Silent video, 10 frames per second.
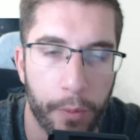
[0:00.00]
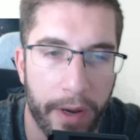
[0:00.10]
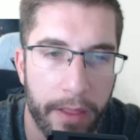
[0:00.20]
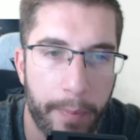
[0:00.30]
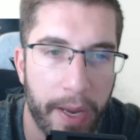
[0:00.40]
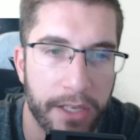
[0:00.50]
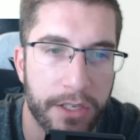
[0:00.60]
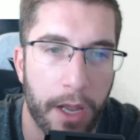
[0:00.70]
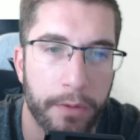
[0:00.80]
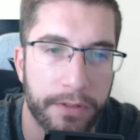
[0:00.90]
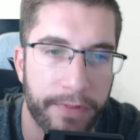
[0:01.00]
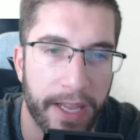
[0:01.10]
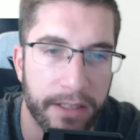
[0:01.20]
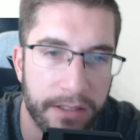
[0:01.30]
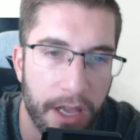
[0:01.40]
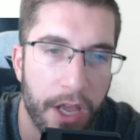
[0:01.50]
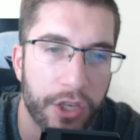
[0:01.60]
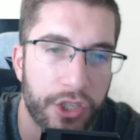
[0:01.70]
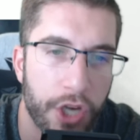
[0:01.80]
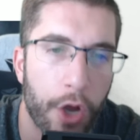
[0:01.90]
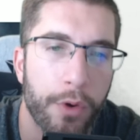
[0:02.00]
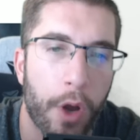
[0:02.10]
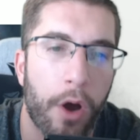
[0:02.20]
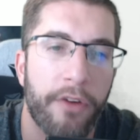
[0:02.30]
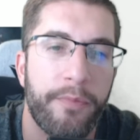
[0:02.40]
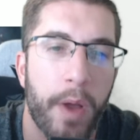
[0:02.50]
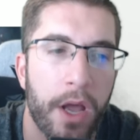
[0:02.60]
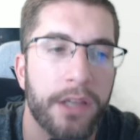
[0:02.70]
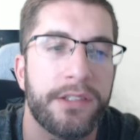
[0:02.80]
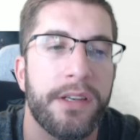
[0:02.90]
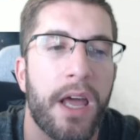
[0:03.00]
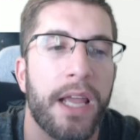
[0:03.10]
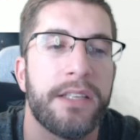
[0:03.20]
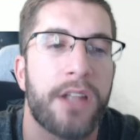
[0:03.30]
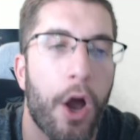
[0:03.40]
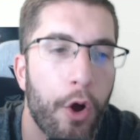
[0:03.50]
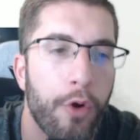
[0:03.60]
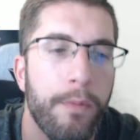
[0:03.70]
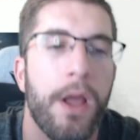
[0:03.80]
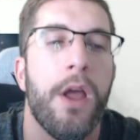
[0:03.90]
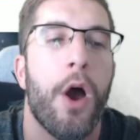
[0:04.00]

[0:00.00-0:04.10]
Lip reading: One of the pitch notes vids showed off personalized home,